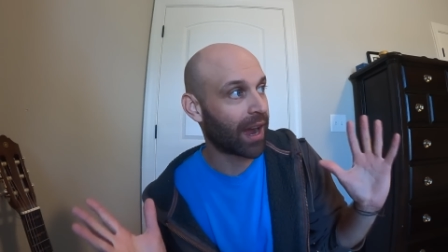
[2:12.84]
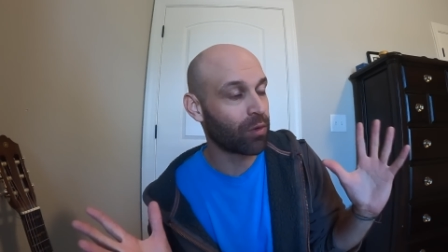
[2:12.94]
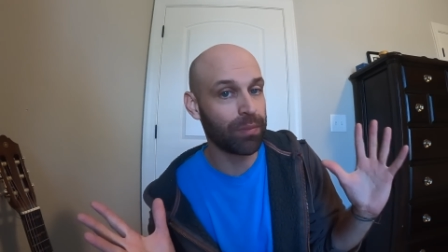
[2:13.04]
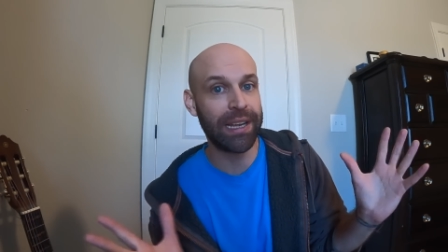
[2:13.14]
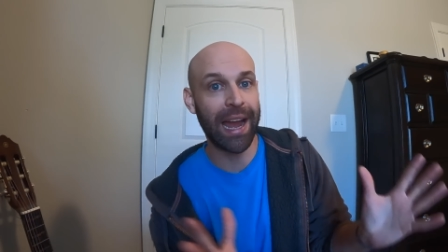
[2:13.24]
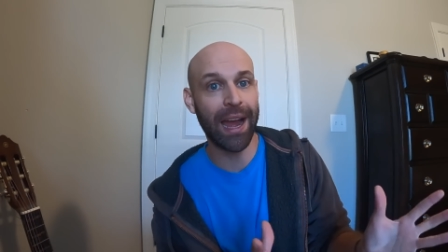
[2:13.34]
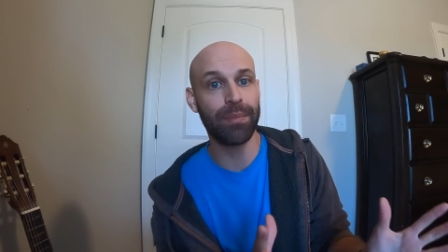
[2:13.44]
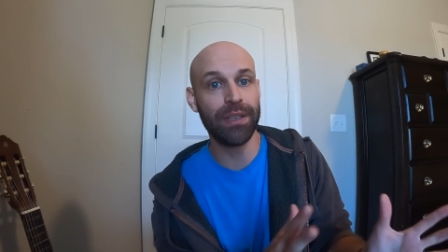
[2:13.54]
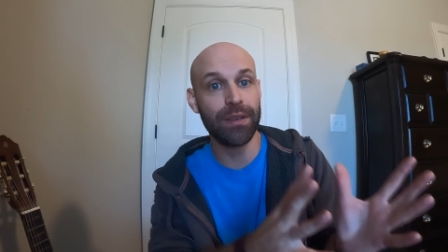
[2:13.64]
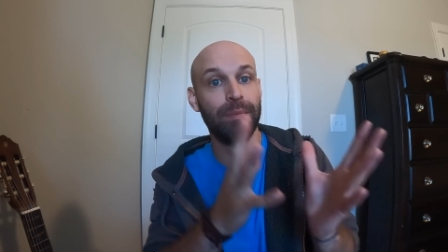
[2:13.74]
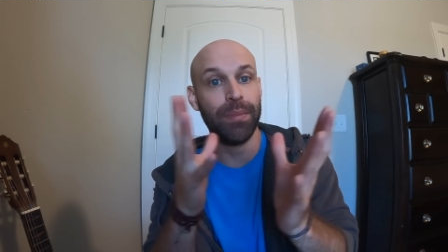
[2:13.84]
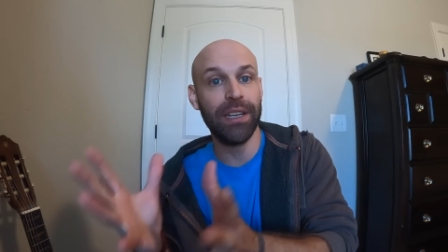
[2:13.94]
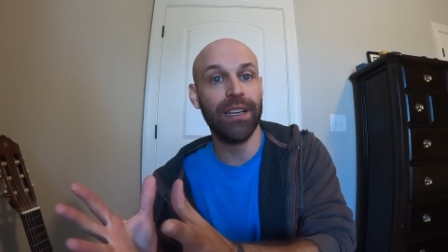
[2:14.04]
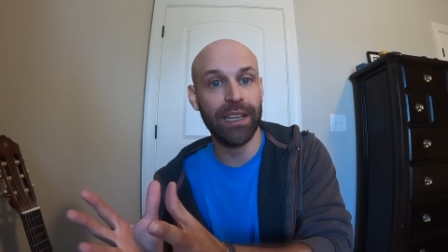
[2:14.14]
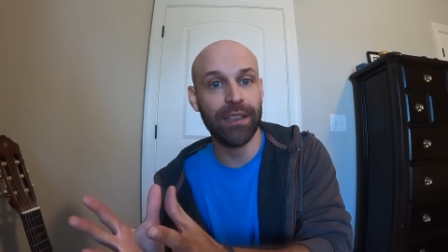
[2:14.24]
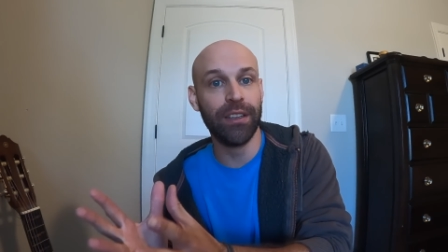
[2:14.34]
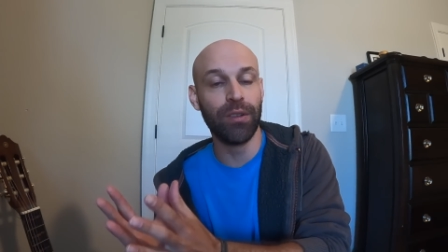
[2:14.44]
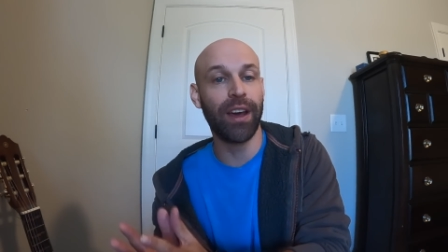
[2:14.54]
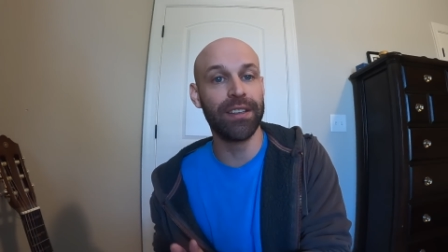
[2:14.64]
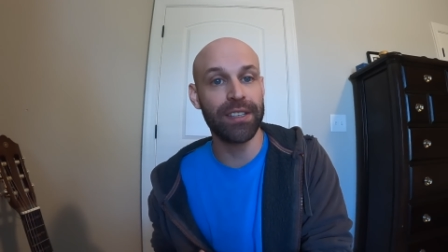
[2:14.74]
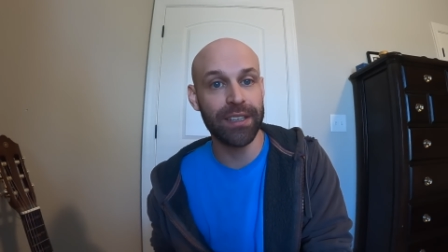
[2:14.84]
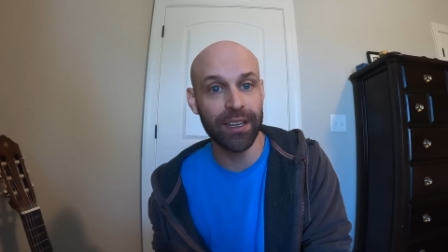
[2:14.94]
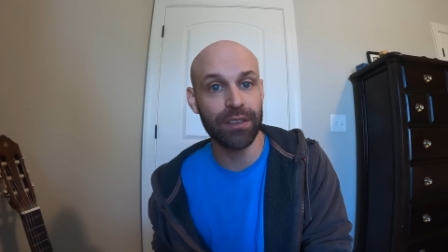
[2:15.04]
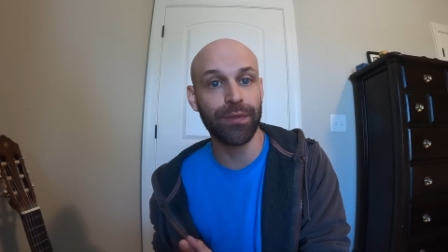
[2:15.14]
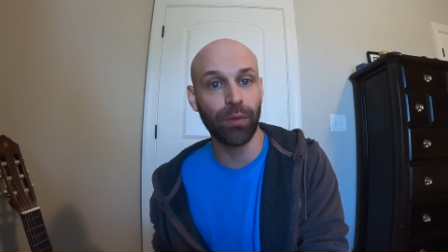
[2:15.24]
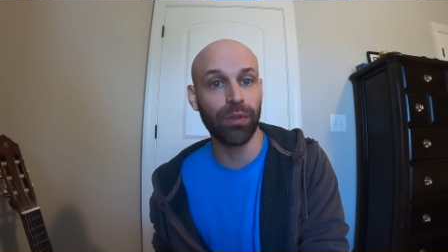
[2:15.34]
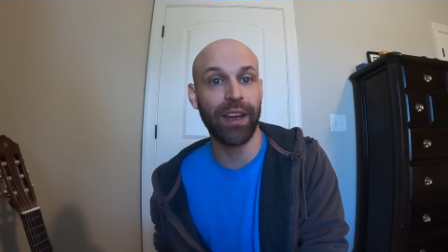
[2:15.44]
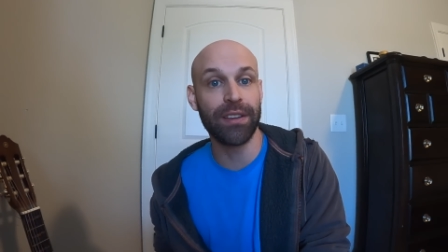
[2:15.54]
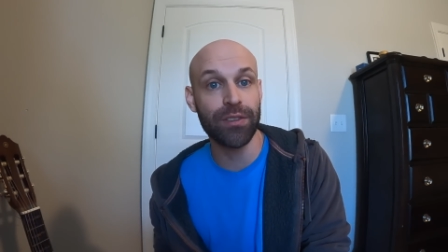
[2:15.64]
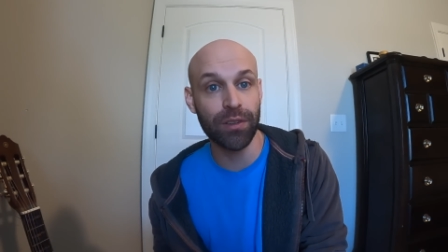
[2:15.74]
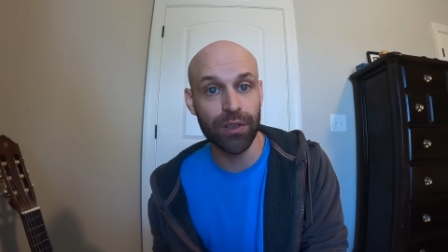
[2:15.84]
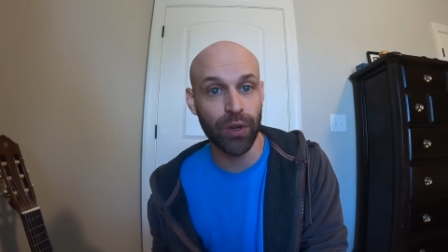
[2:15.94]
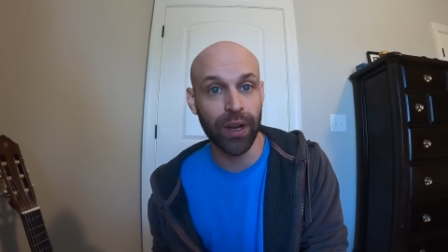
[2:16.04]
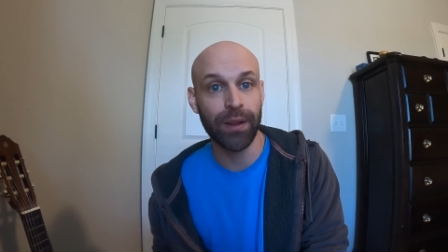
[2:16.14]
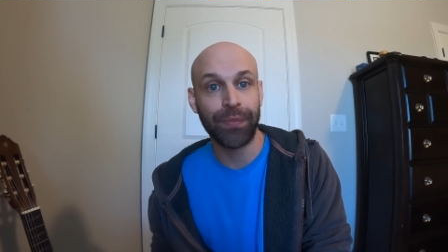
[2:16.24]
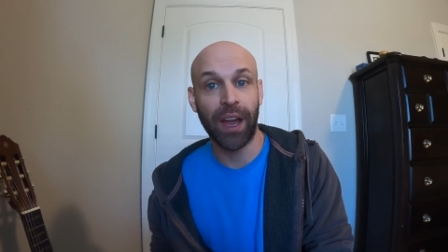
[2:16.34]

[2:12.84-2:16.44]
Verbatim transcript: I would be happy to be in the United States for that surgery.